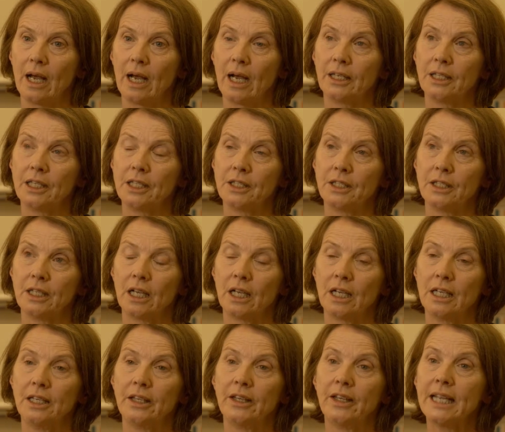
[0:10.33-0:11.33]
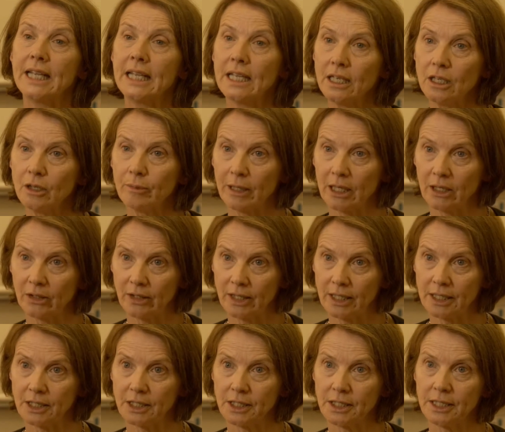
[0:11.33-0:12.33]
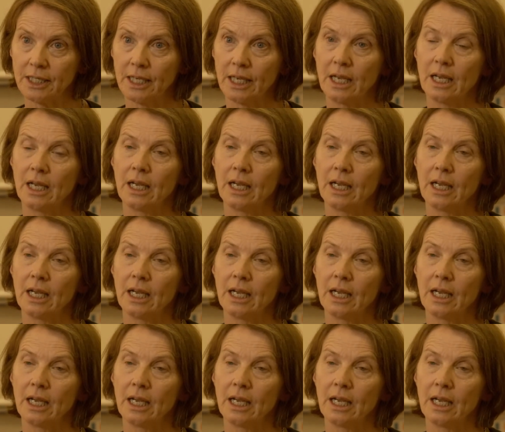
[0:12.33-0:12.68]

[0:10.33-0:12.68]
And in thinking about this,